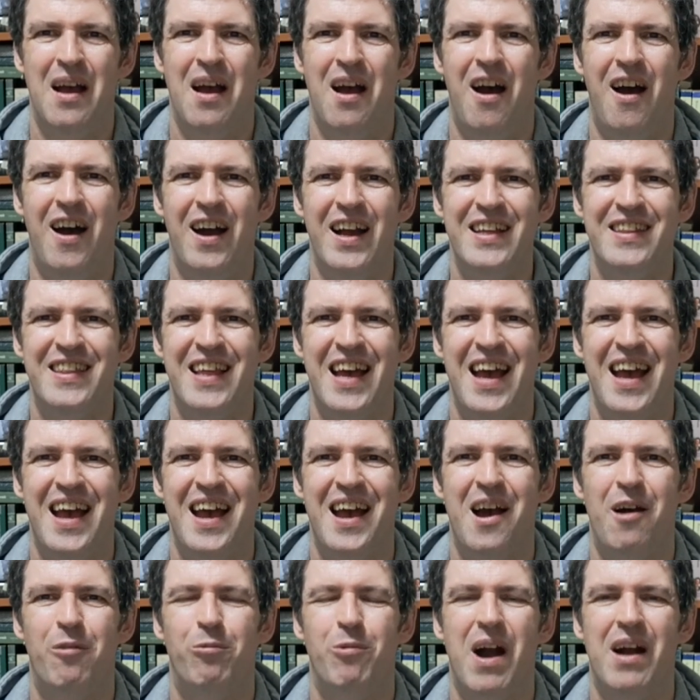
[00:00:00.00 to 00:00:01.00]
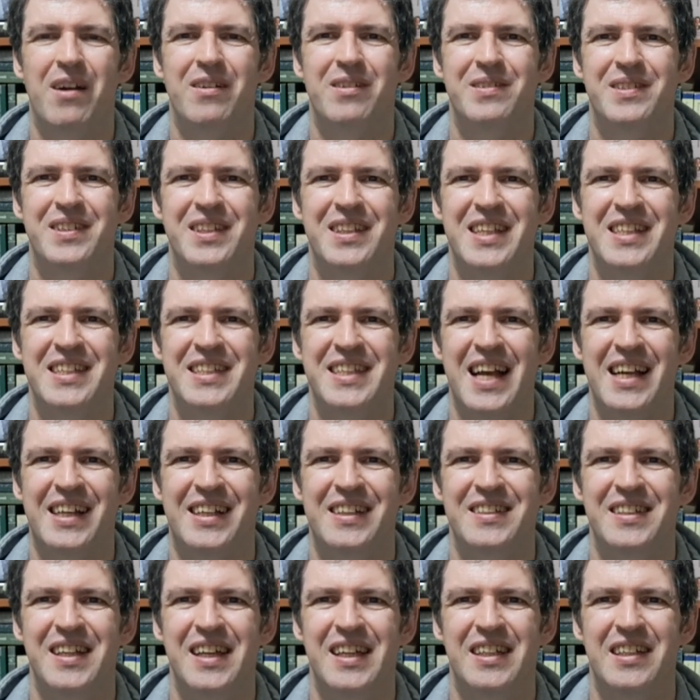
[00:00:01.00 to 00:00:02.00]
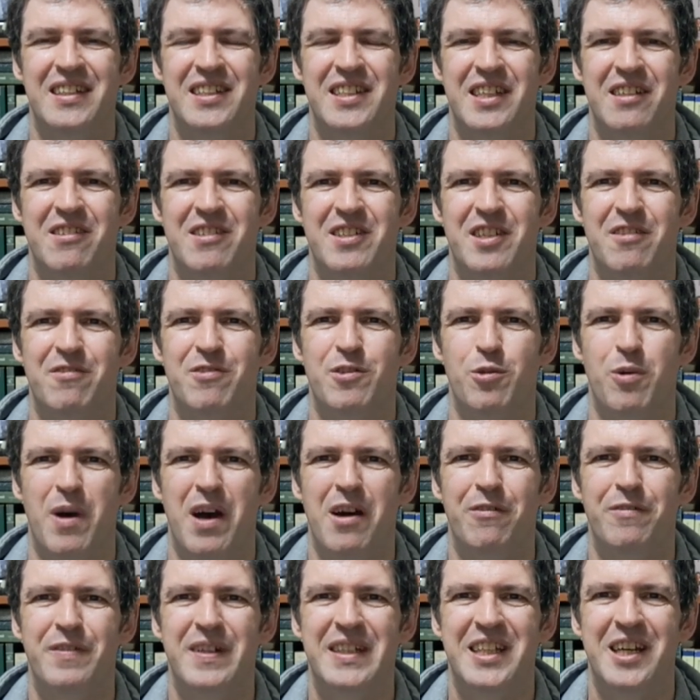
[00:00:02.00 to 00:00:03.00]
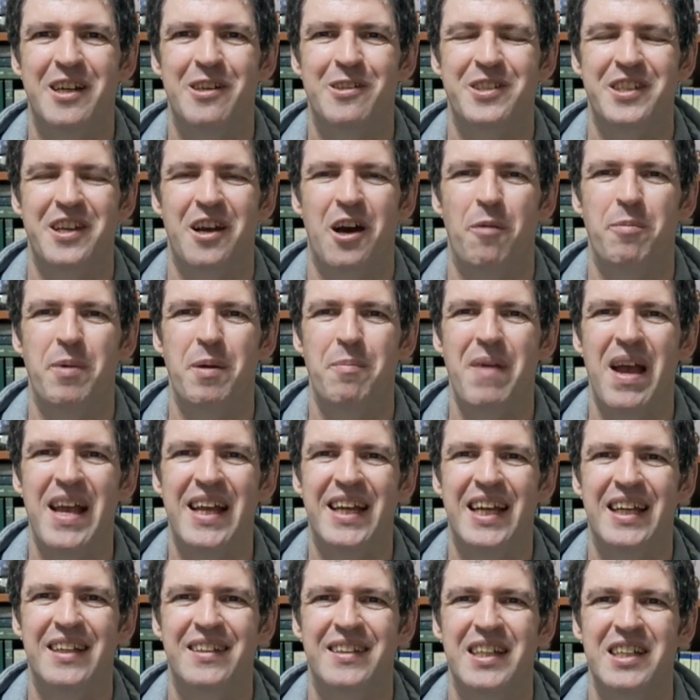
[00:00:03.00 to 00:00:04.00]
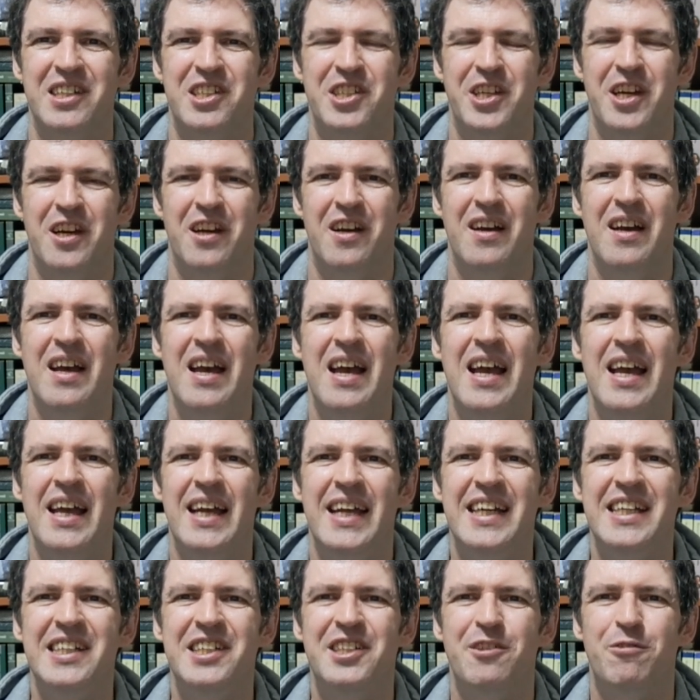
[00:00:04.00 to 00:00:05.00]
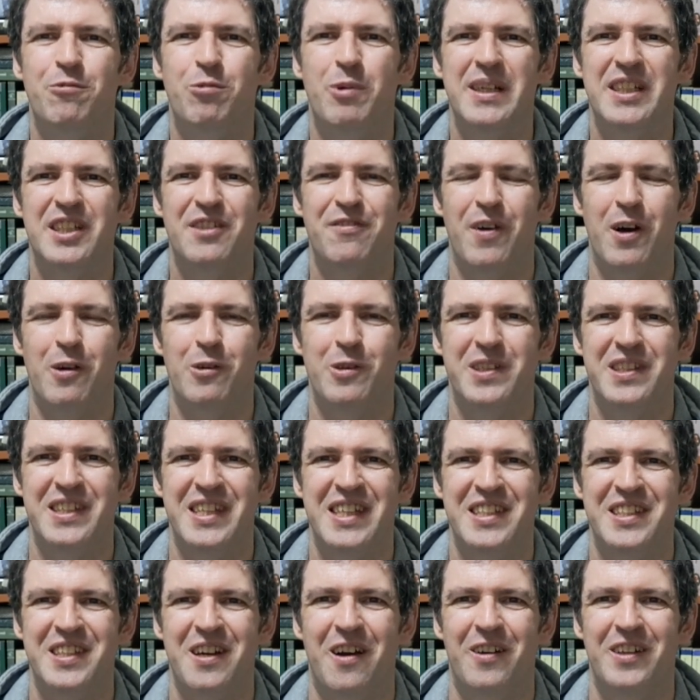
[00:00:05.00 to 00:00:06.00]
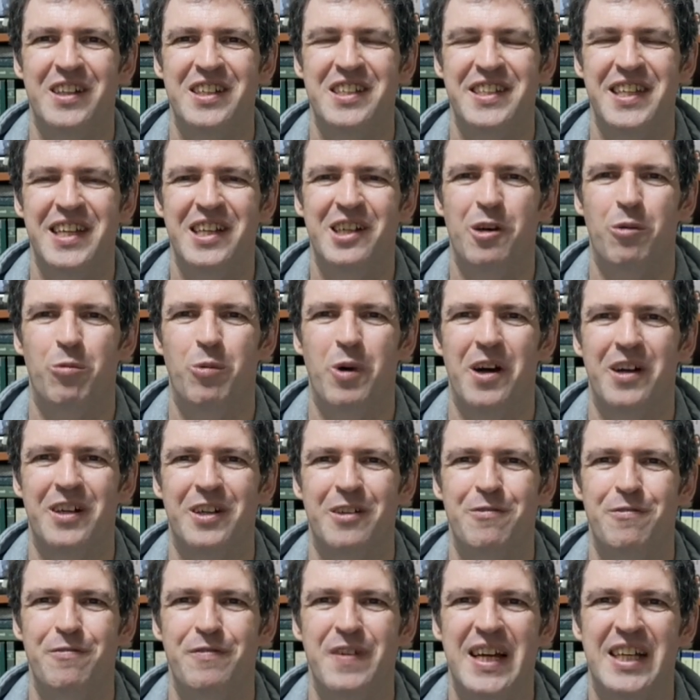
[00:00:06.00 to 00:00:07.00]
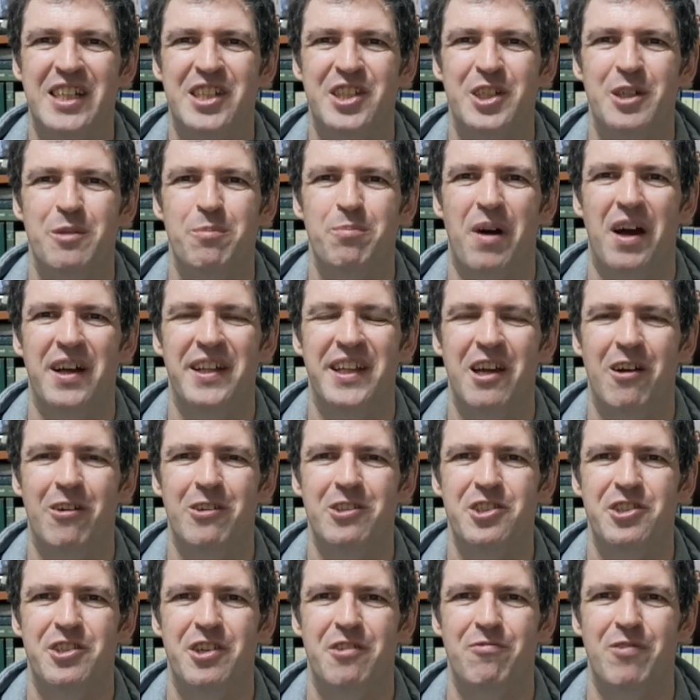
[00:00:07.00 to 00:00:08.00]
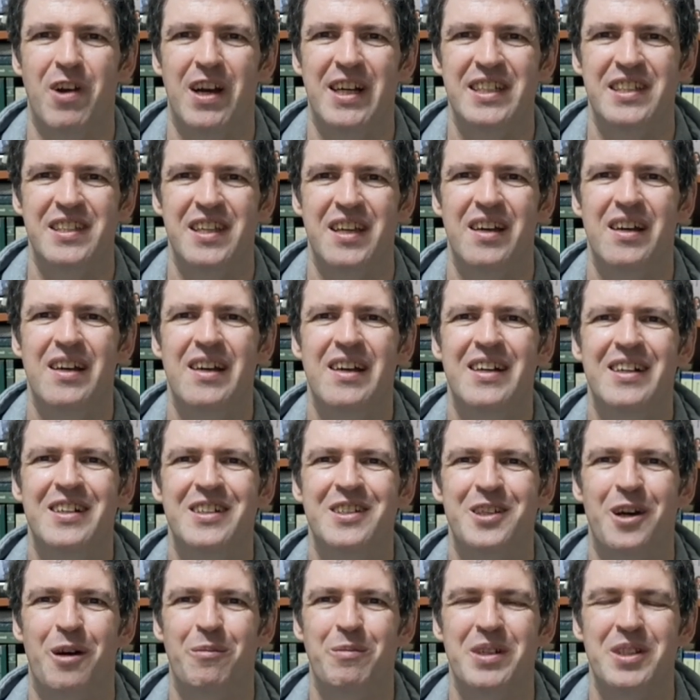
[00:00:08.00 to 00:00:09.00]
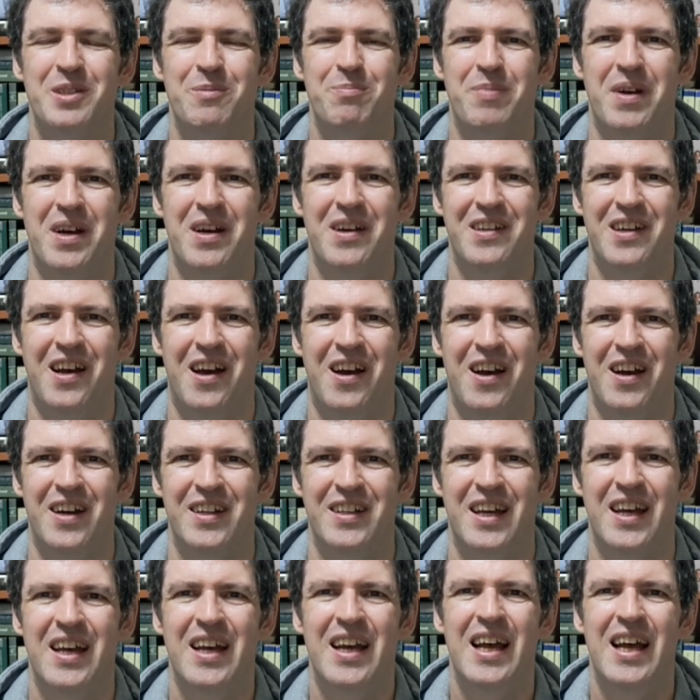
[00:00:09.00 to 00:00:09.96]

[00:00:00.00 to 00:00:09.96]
Hi there, and welcome to the second in a series of 12 videos I'll be making this year, each of which focuses on a single work of fiction by the Austrian writer Thomas Bernhard.